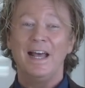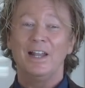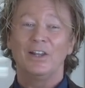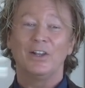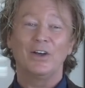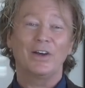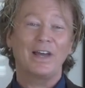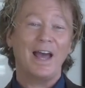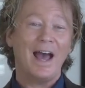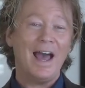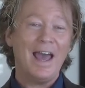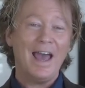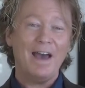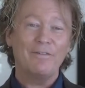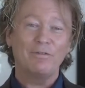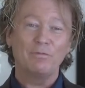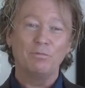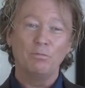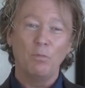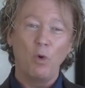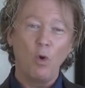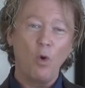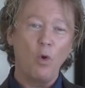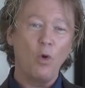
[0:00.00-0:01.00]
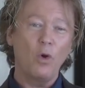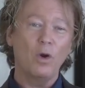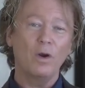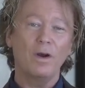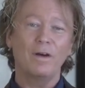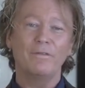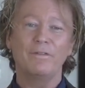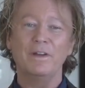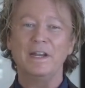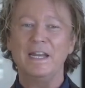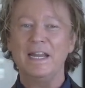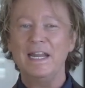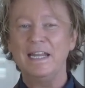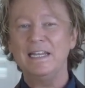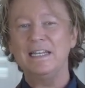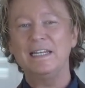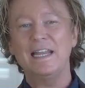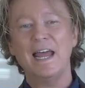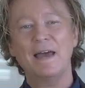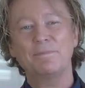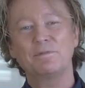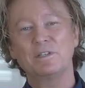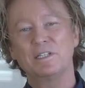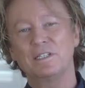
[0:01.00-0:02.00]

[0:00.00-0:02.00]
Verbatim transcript: Look, I have more of an in depth